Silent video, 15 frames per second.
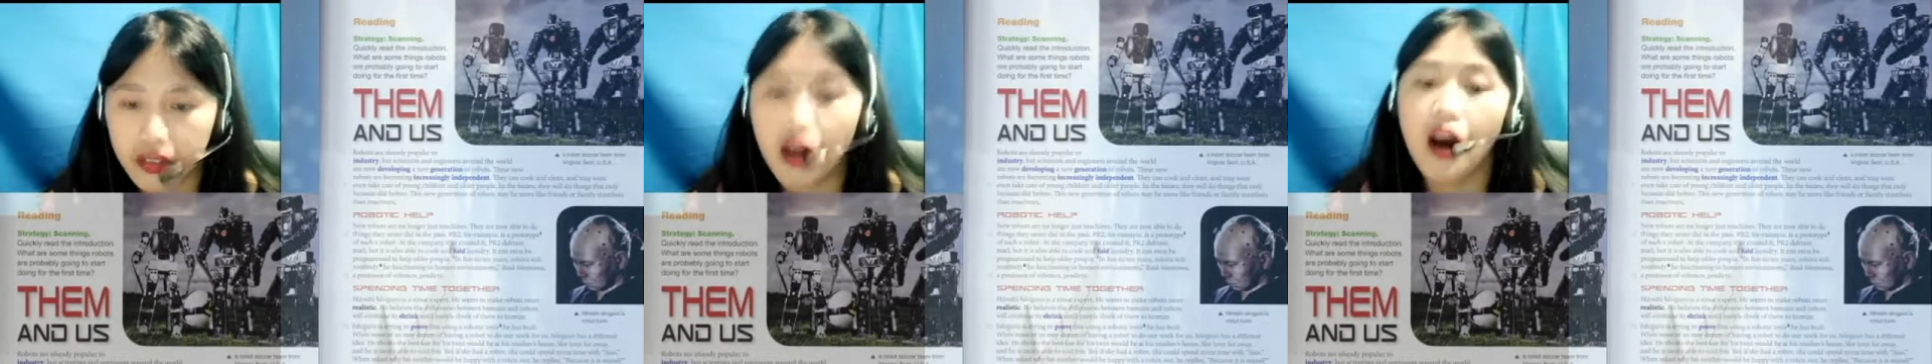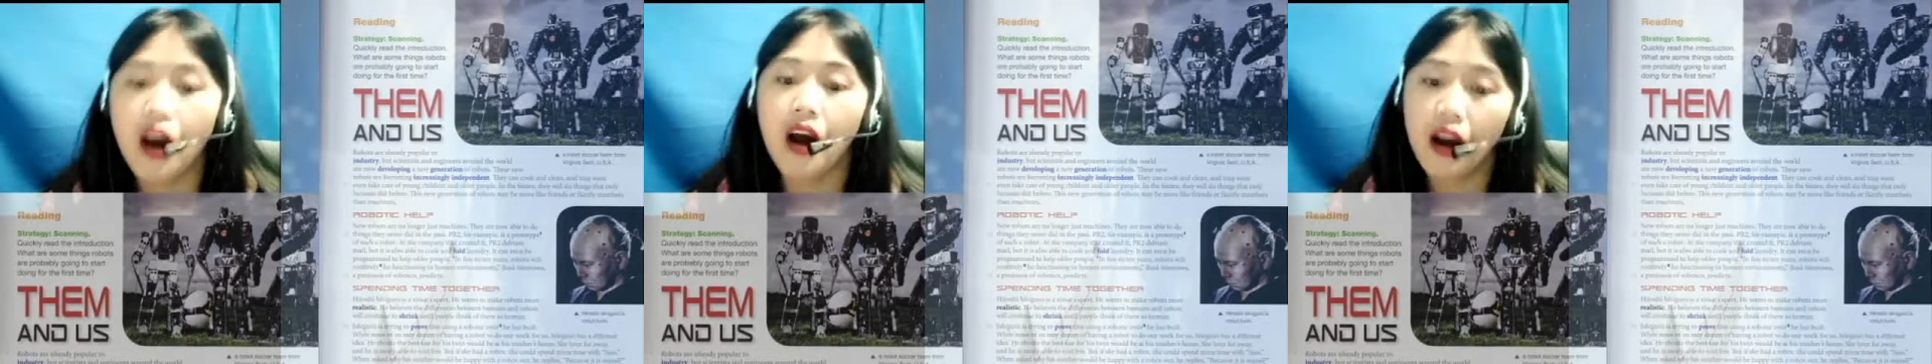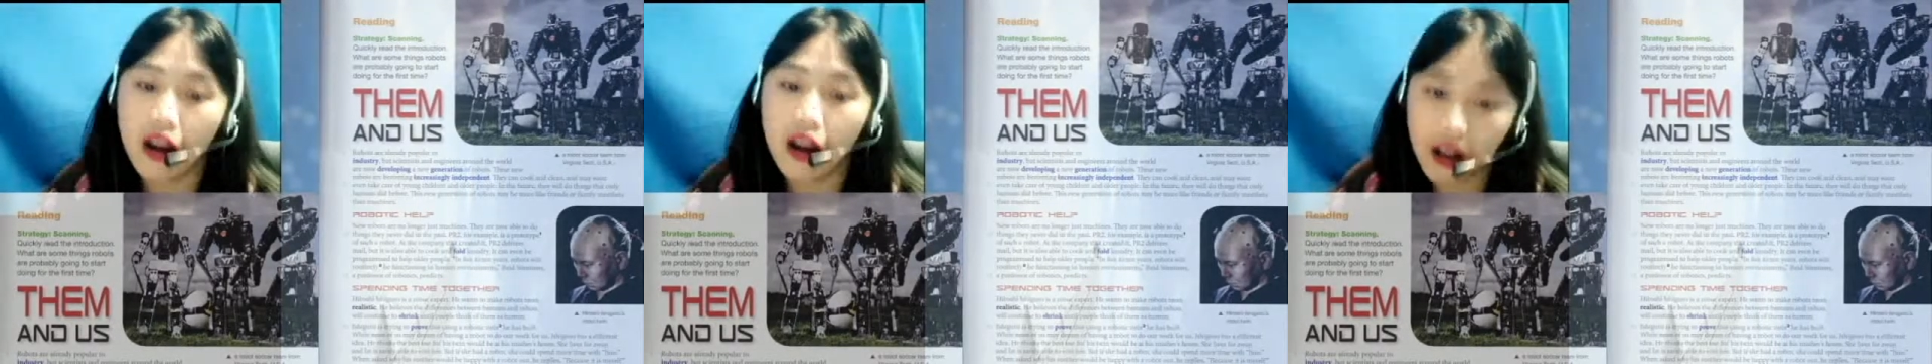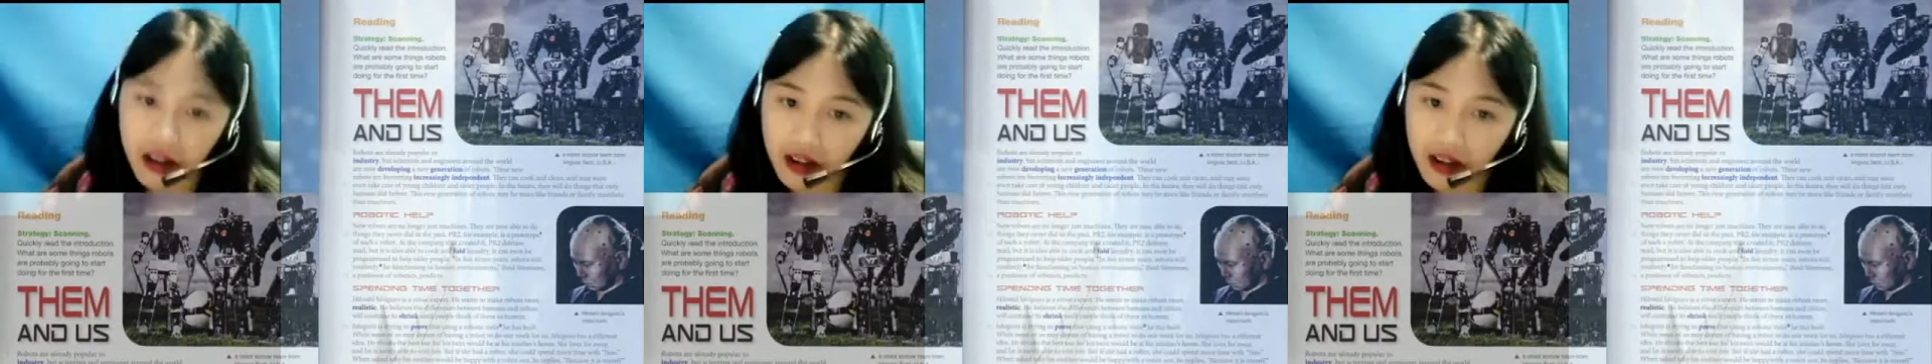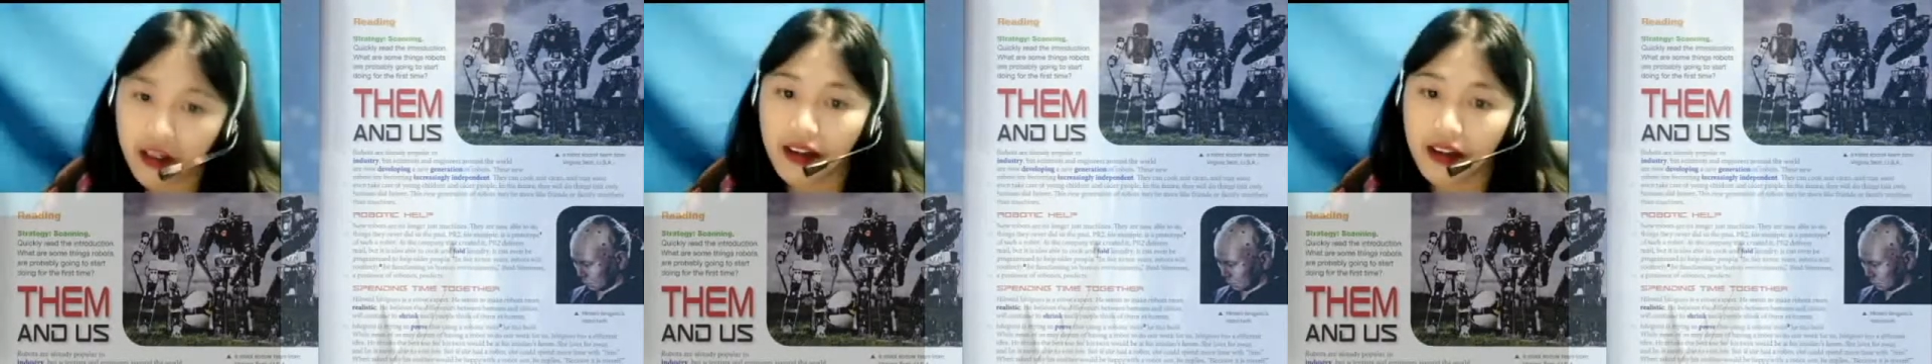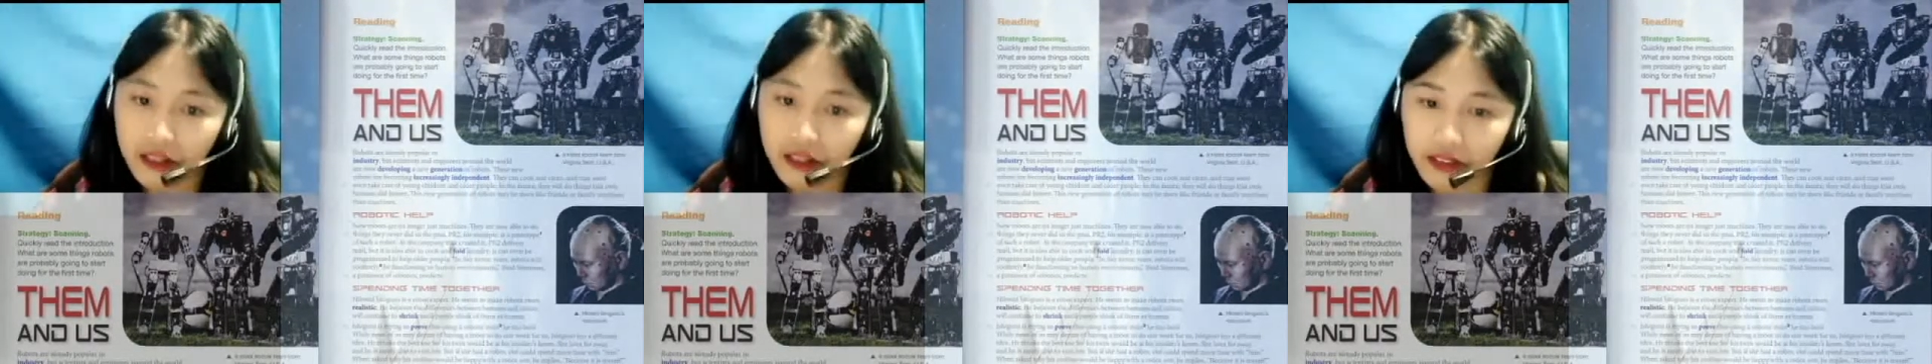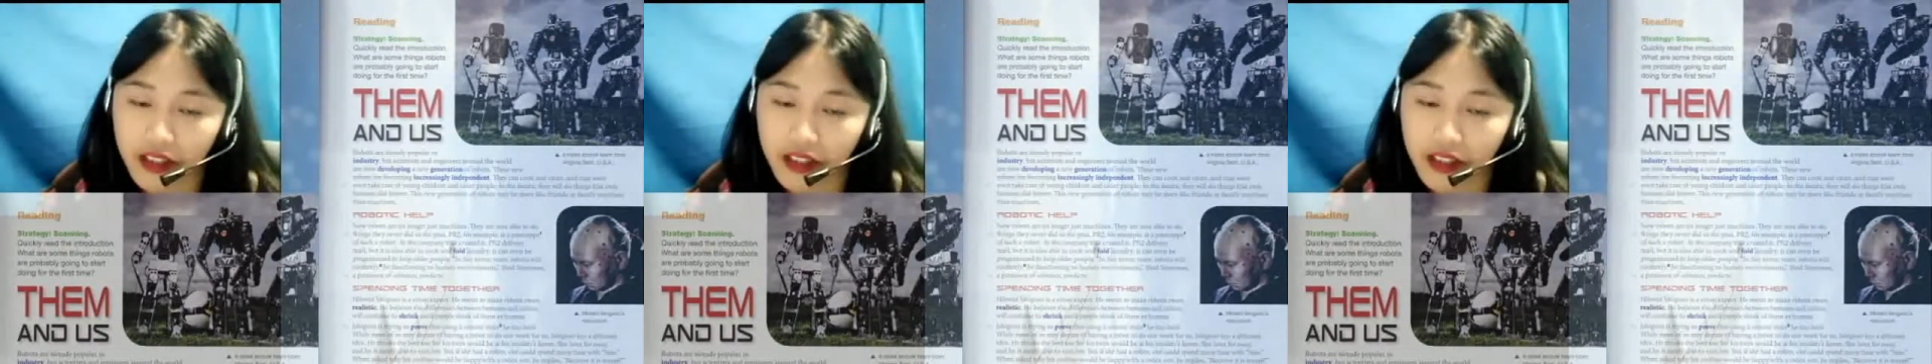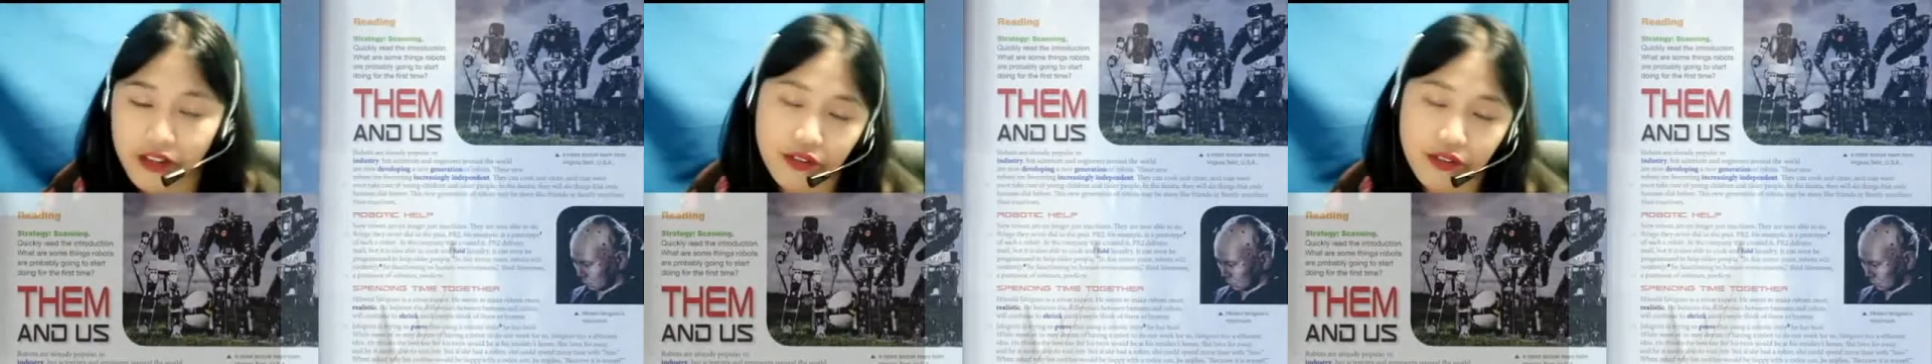Ah, okay.